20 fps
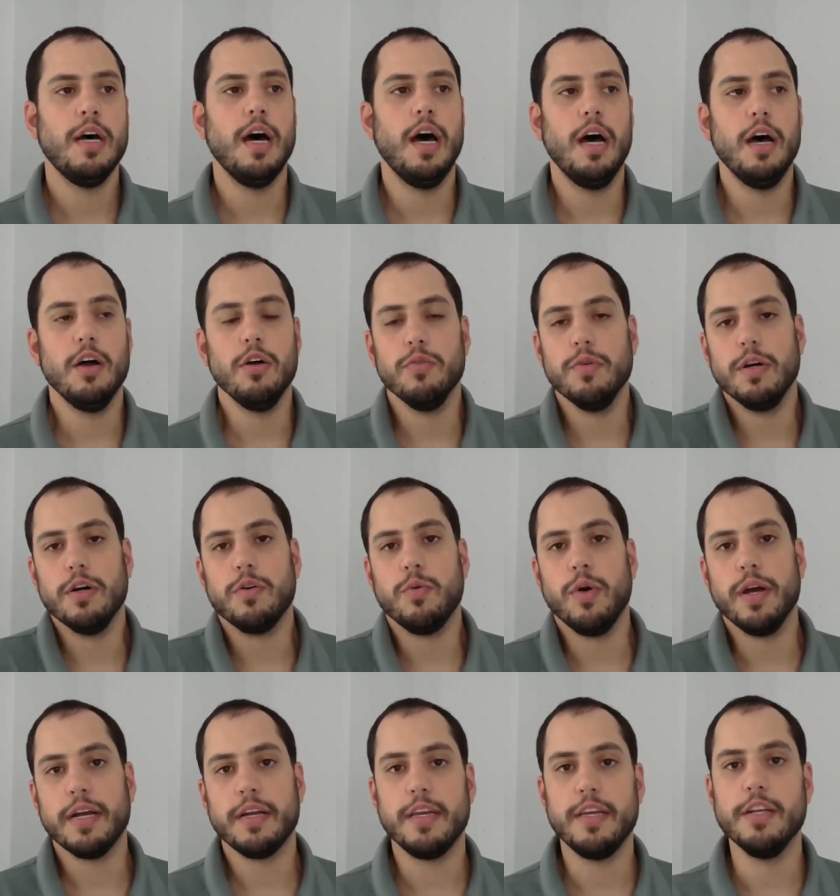uh, a real
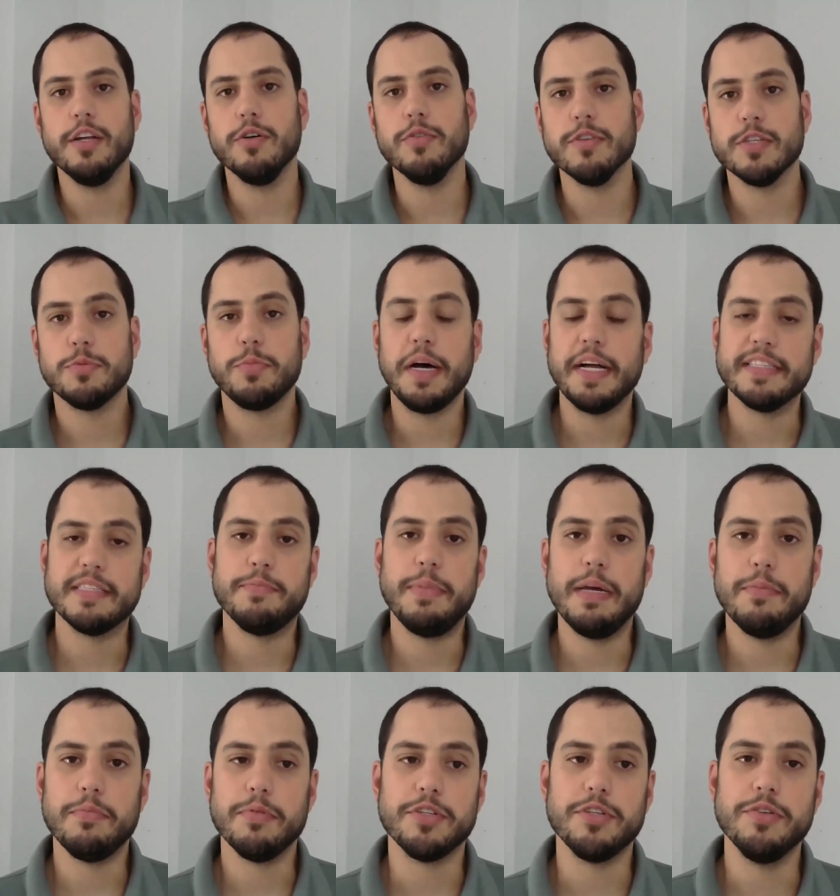quick you know response
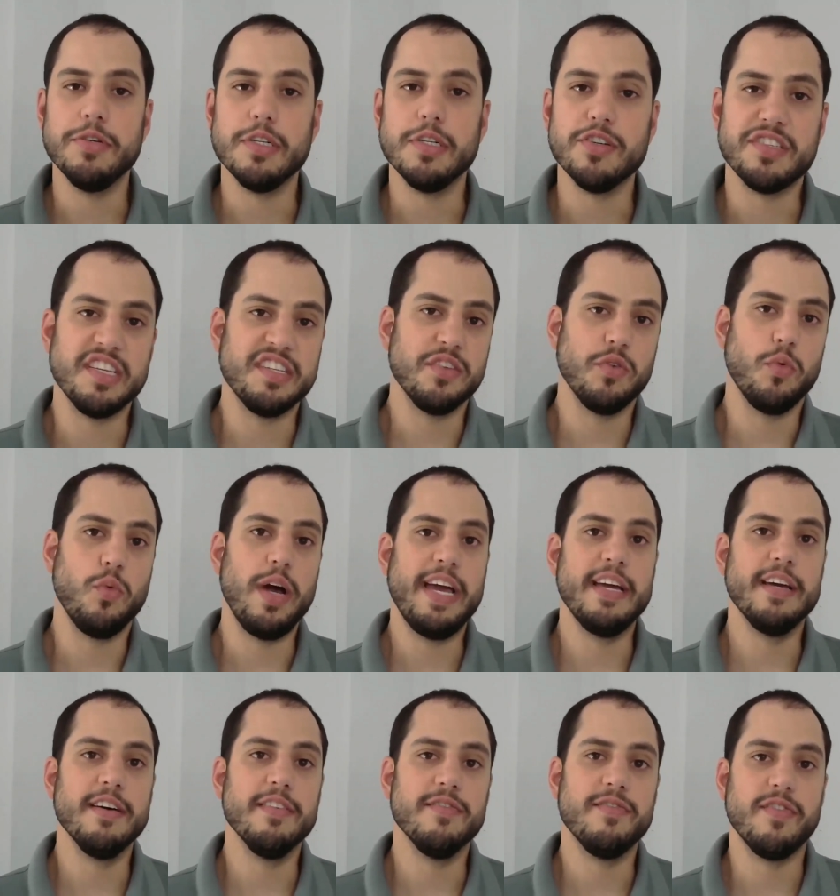paper to it just as a
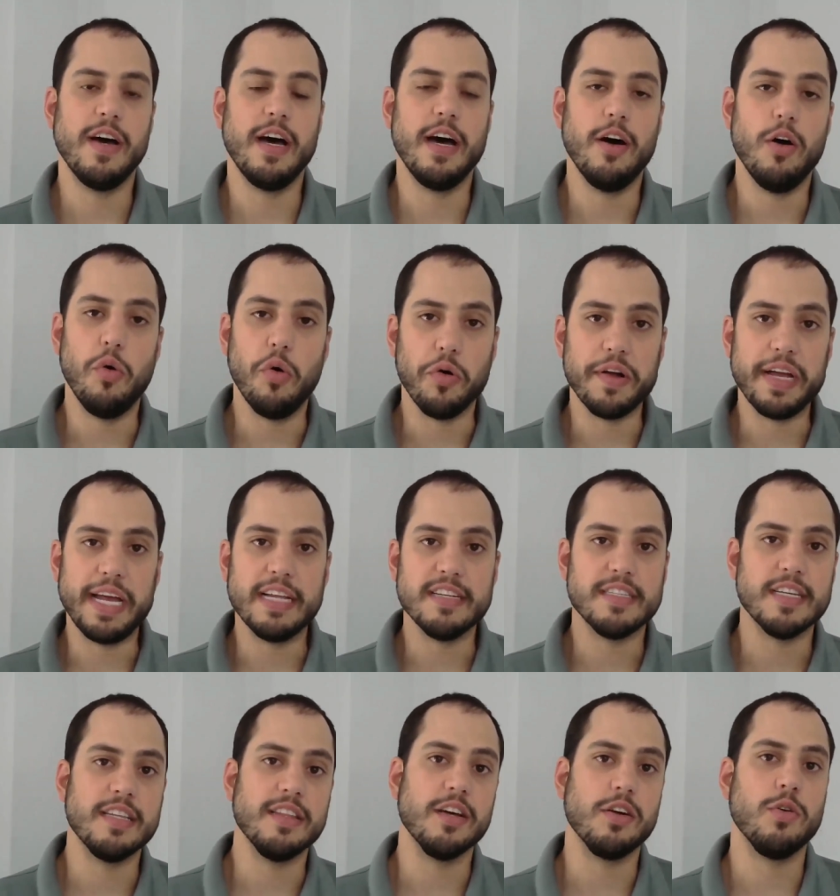way of uh,
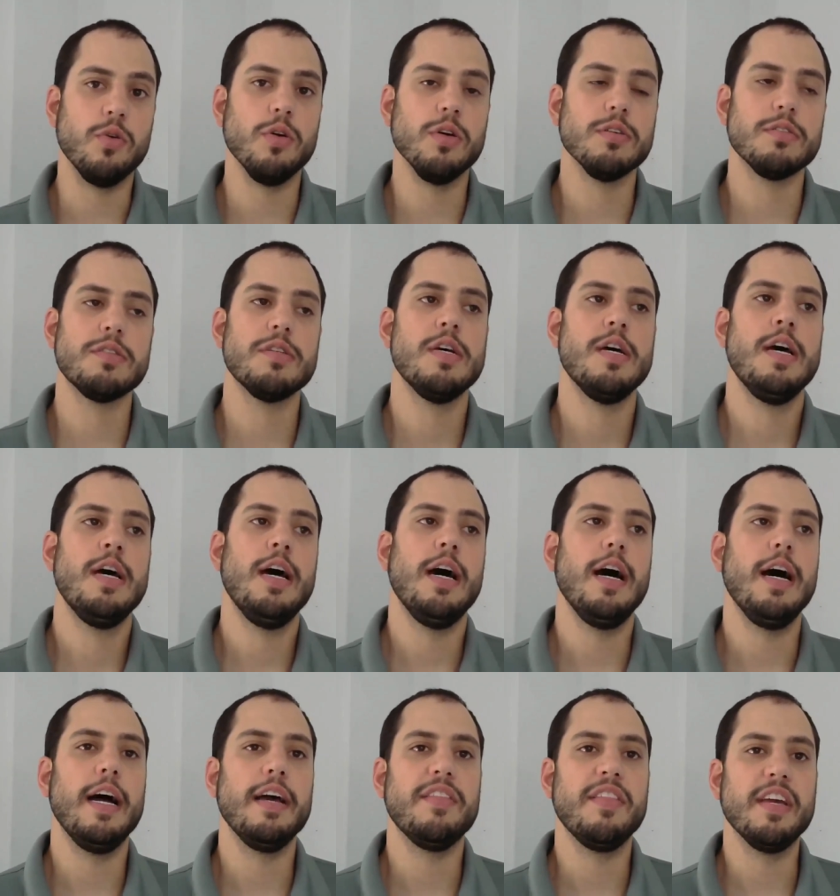orienting the course
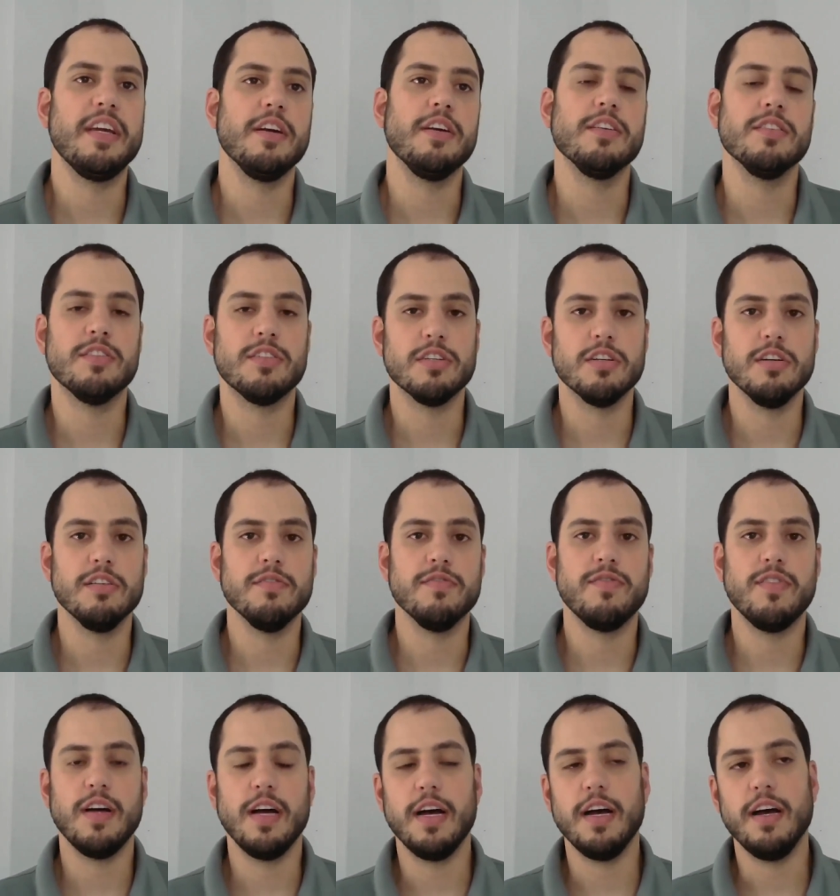uh, i think it could serve
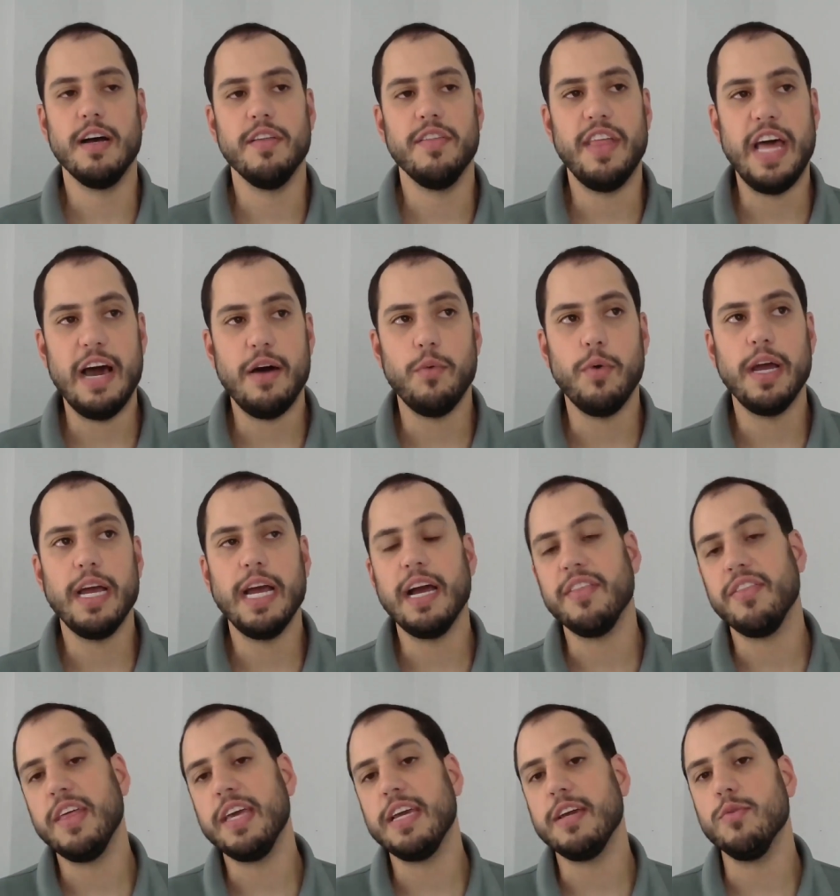uh, that way
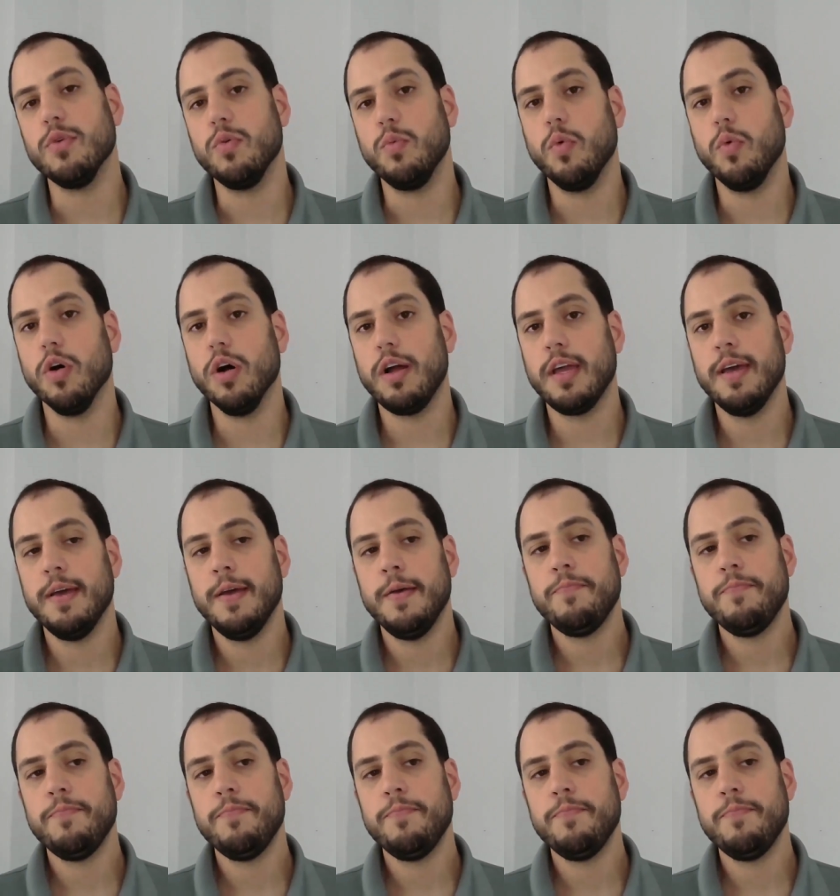i think it would work